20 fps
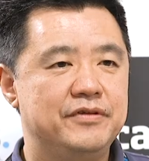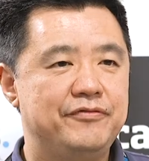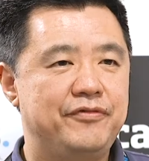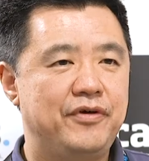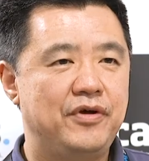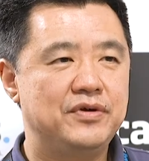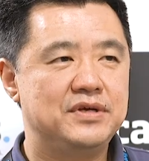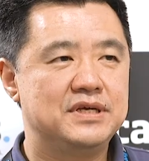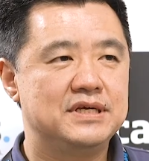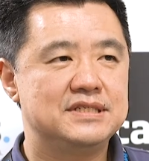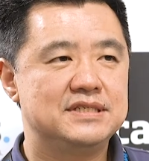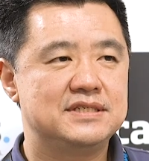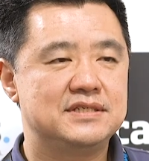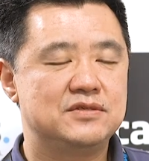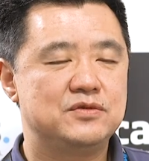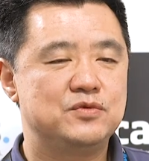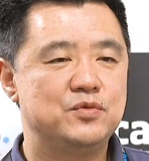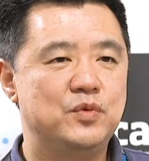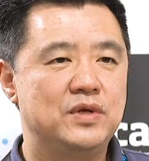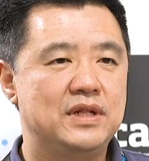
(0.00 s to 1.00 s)

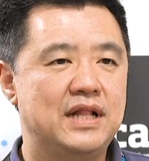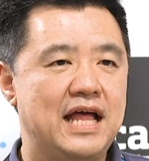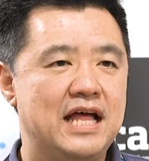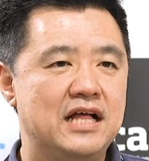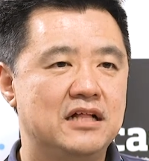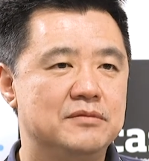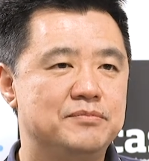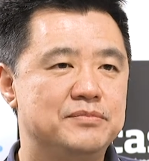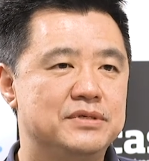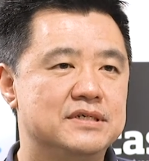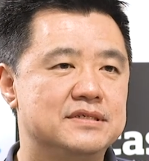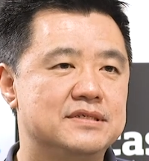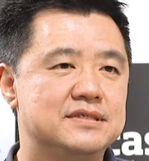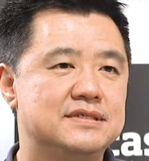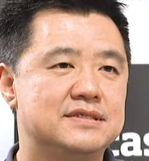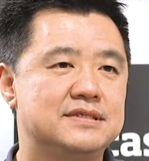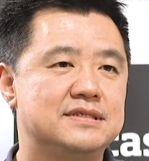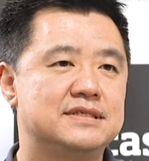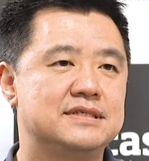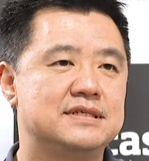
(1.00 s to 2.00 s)
Phocas will help
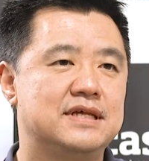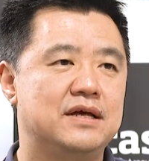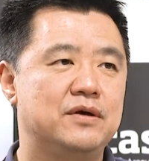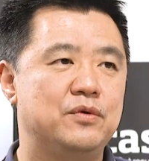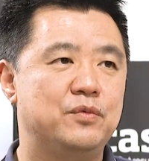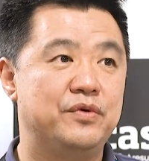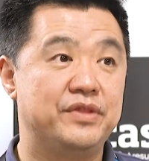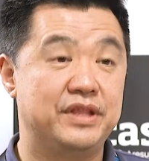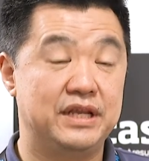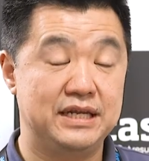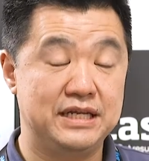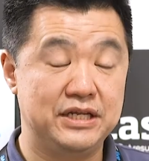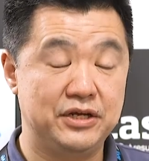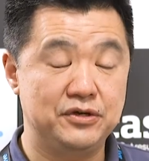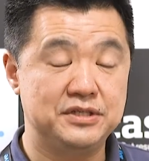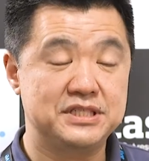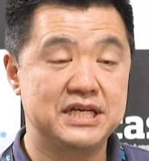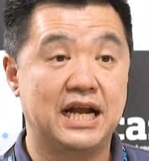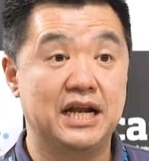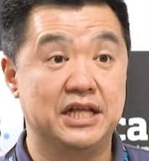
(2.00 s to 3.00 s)
us with a
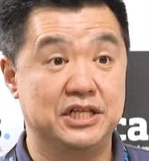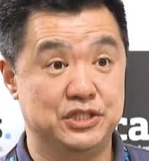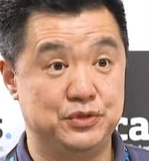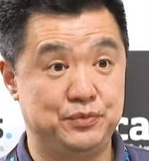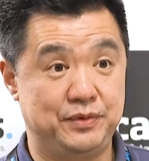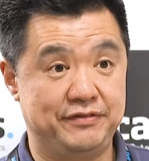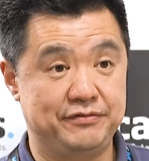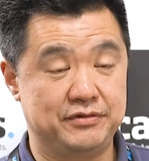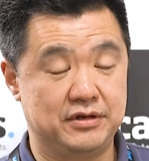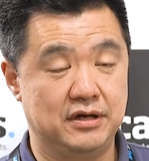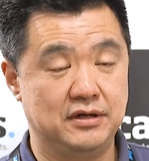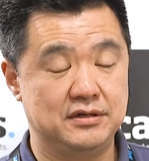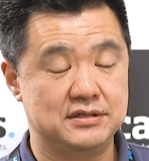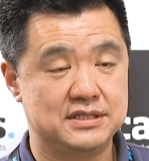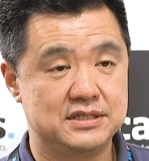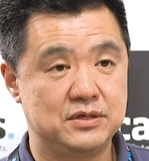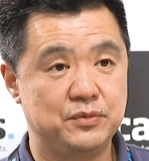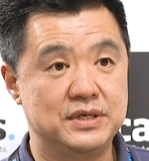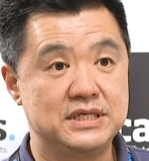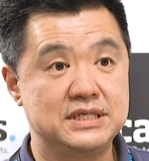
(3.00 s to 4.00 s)
new challenge we've
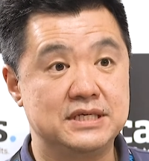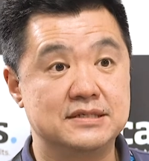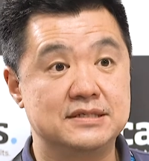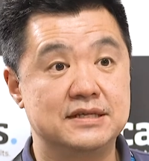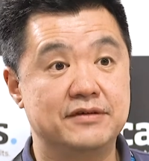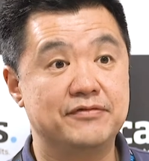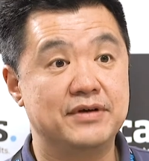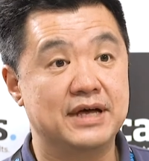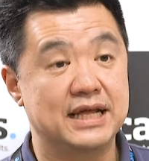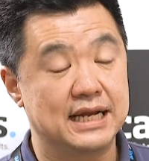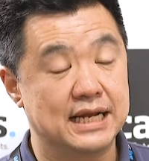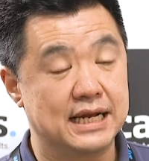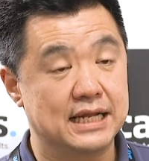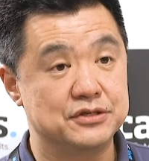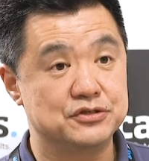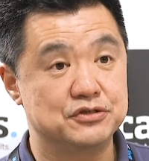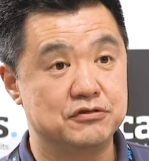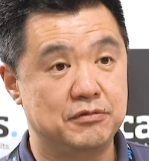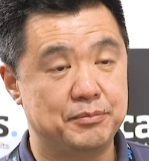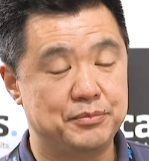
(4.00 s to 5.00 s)
got, which is the
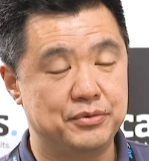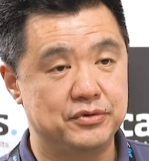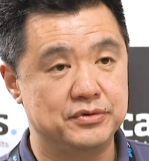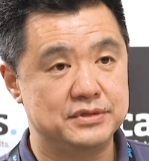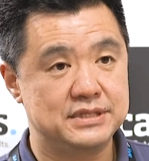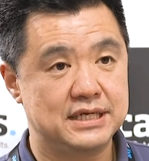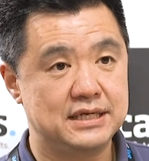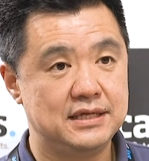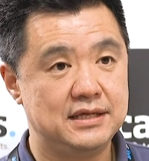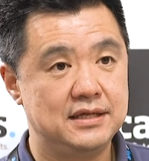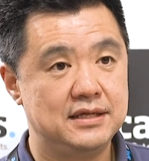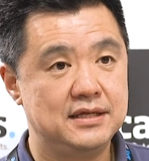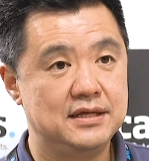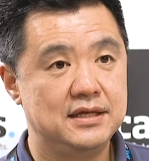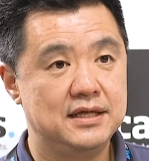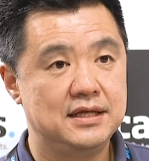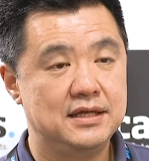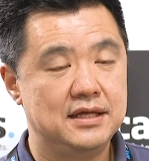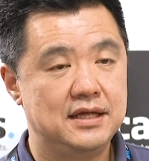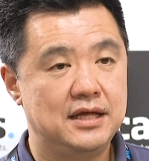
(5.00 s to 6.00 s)
financial reporting.
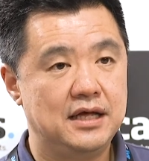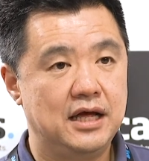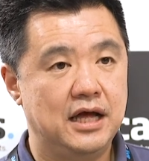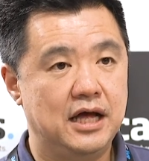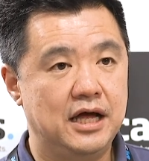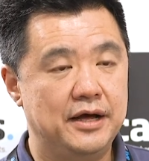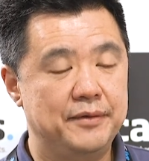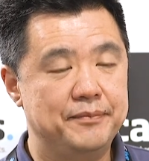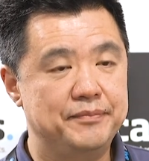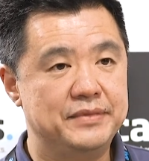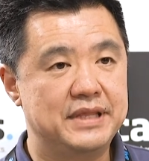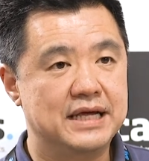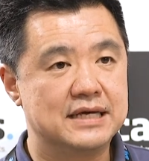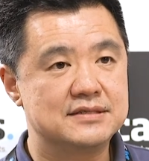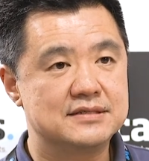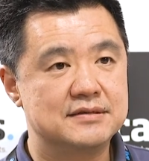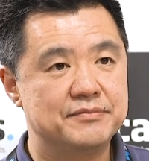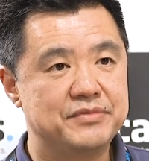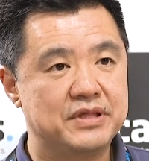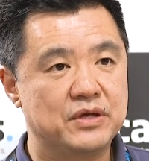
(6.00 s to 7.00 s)
Um,
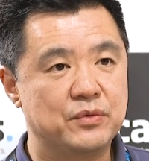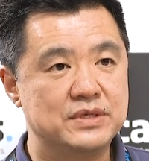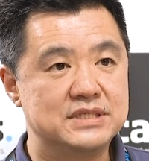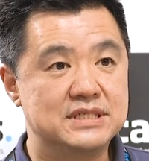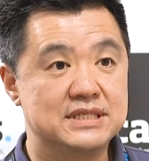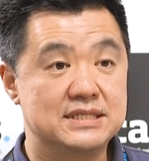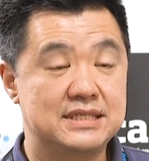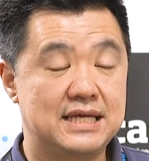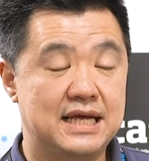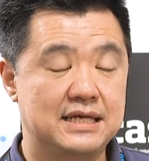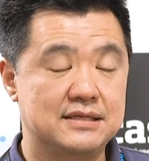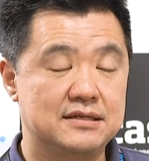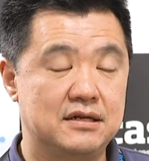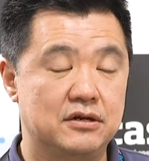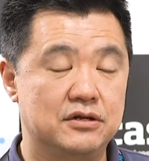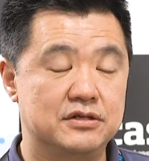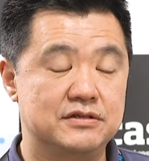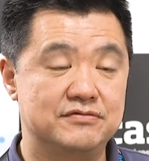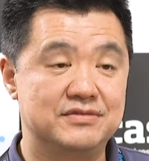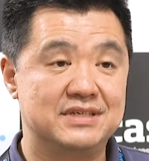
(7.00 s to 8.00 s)
that's something which takes a
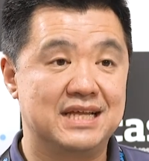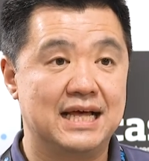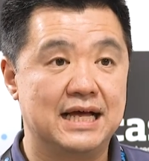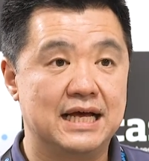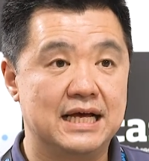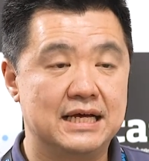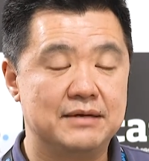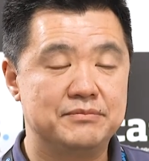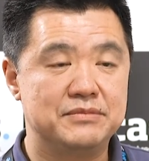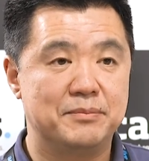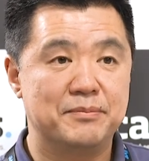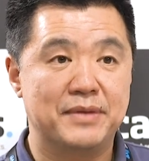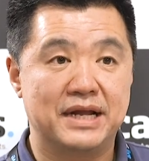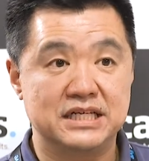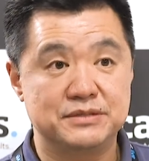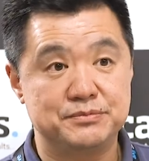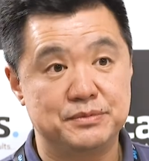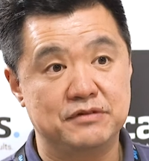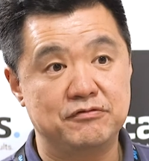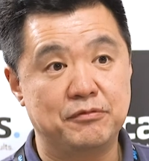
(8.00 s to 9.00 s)
lot of time, the
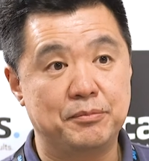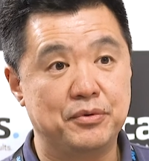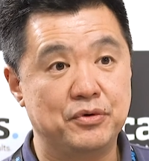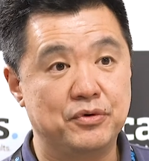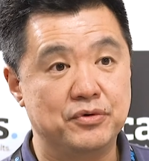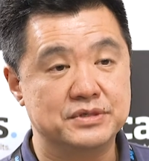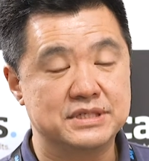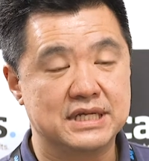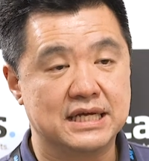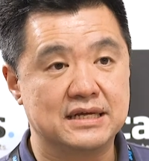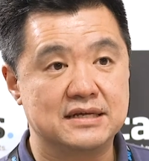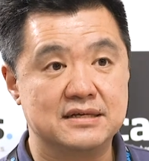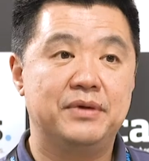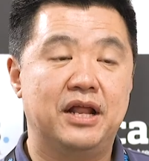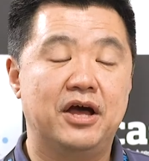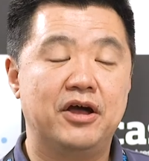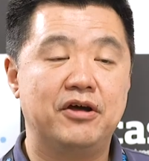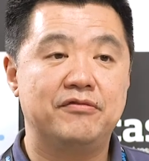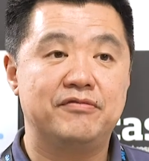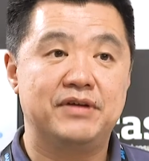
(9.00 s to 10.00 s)
management reporting, but
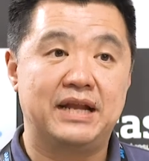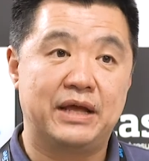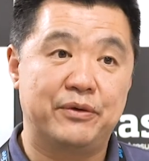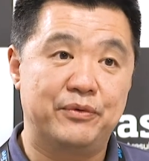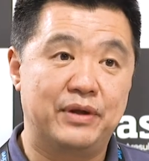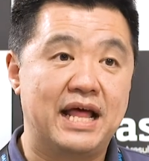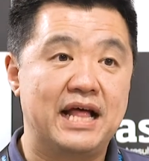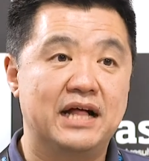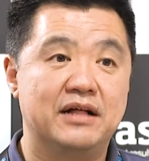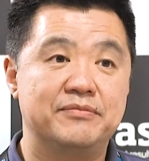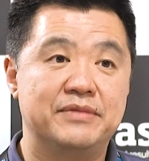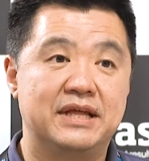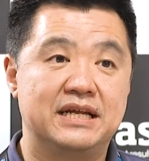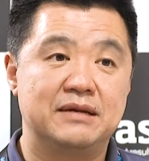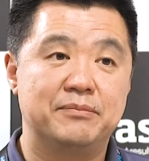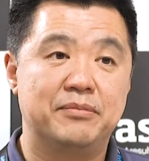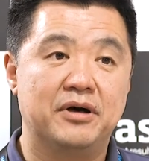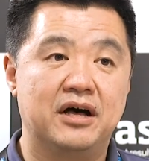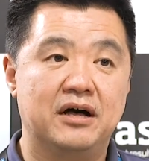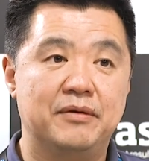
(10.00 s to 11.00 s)
hopefully it will help that
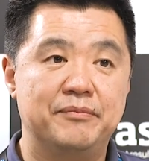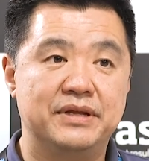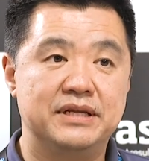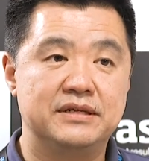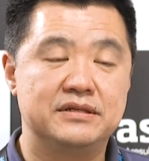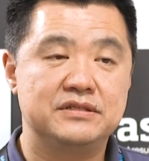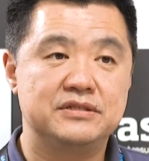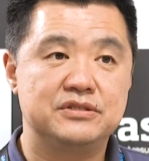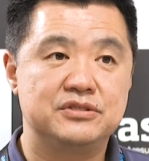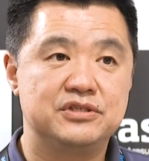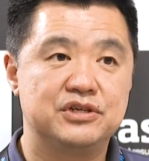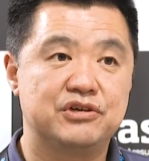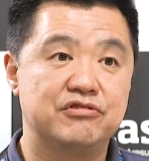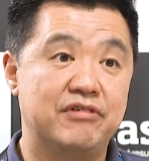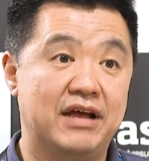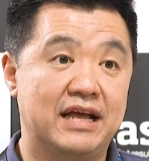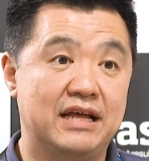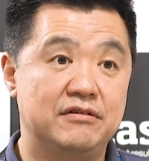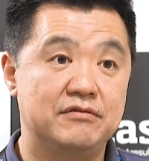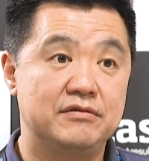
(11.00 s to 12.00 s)
department to
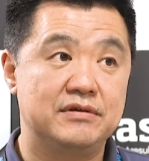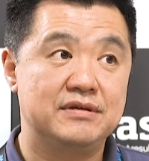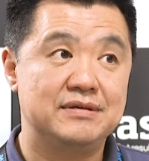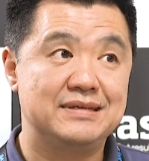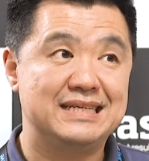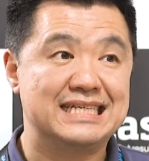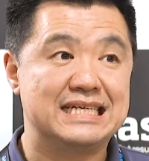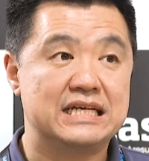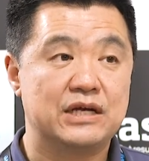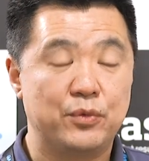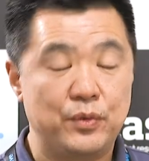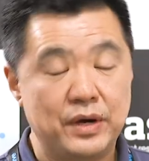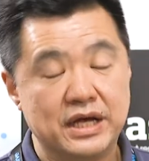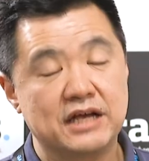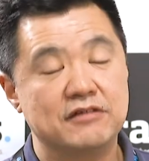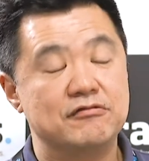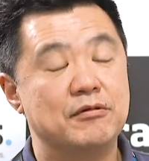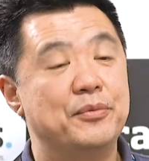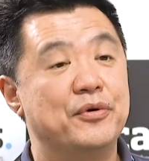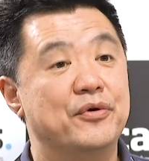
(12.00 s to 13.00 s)
create
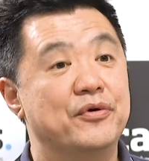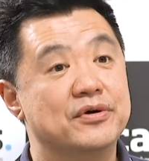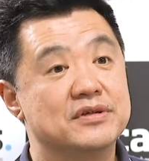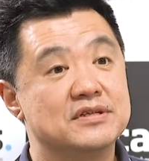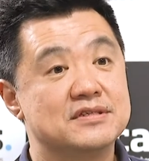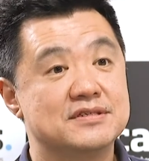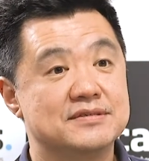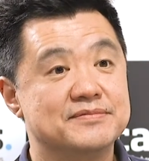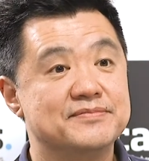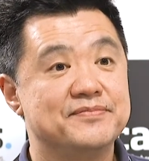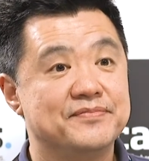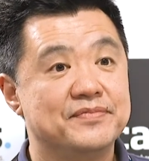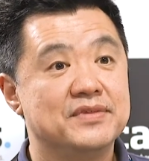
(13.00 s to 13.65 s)
quicker reports